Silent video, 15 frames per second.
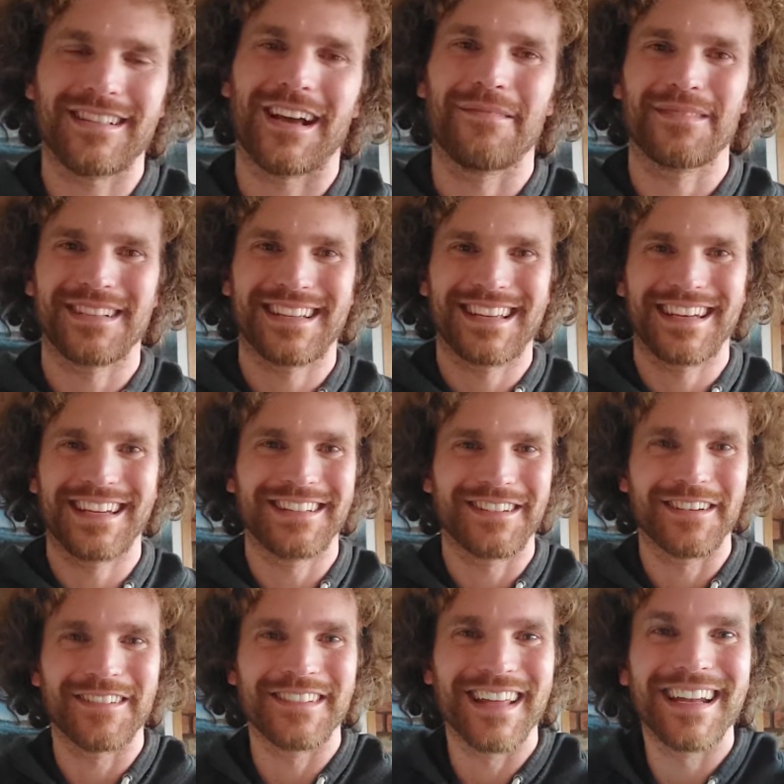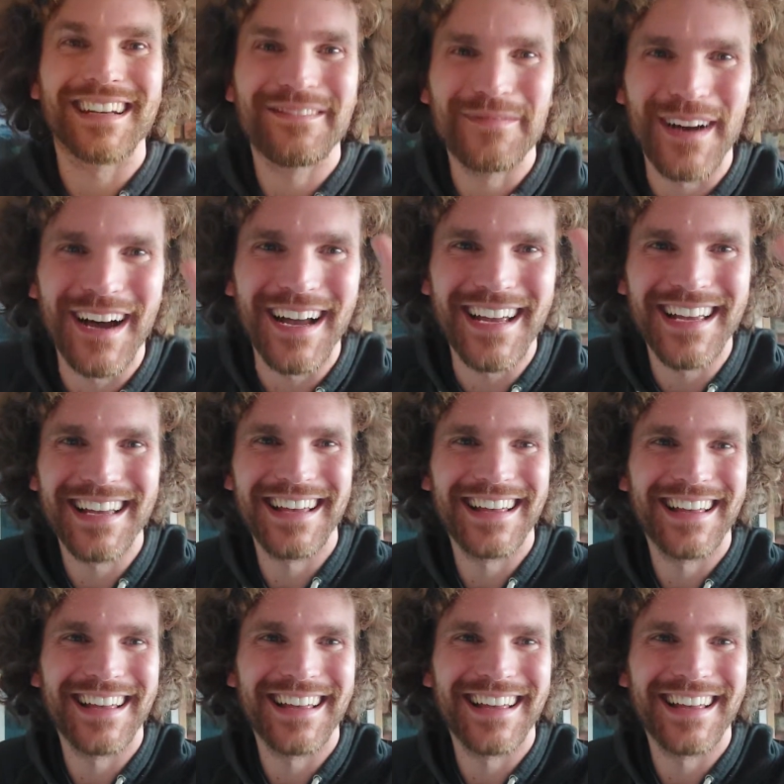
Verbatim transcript: No, I'm just kidding. Don't do that. Bye.